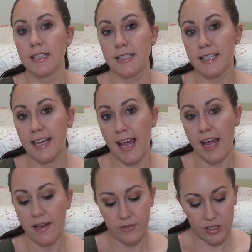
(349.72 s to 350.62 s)
did
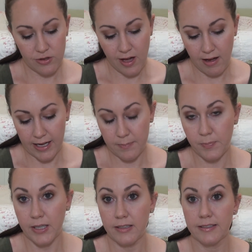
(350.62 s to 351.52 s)
cave into the
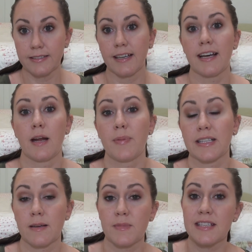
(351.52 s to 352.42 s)
hype and I
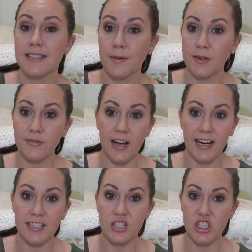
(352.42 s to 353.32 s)
picked up the Summer
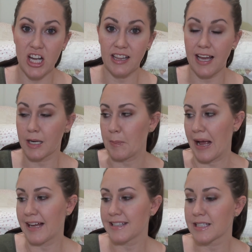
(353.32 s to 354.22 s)
Fridays Jet Lag
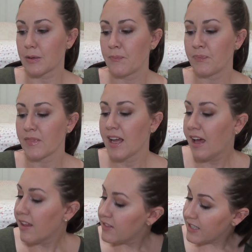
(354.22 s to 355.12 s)
Mask.
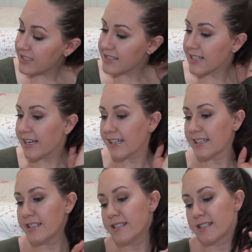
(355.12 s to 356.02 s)
This
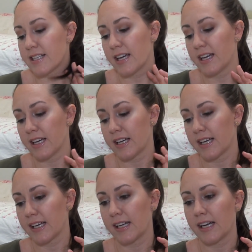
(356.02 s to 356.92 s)
is
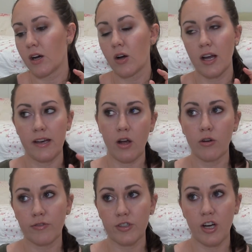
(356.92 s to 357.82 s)
an
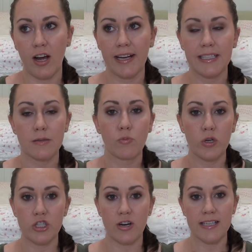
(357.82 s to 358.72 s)
overnight
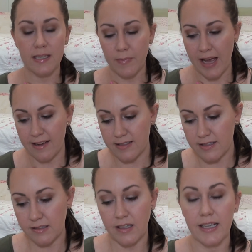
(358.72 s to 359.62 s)
moisturizing
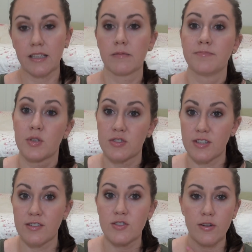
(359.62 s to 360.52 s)
mask, like most
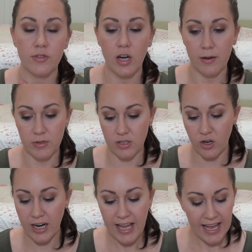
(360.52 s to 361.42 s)
of those overnight ones
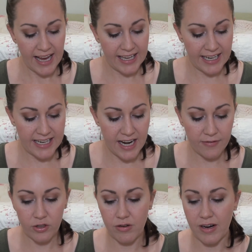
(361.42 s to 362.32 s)
are, and I
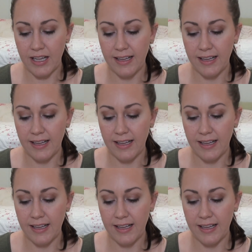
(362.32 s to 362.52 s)
never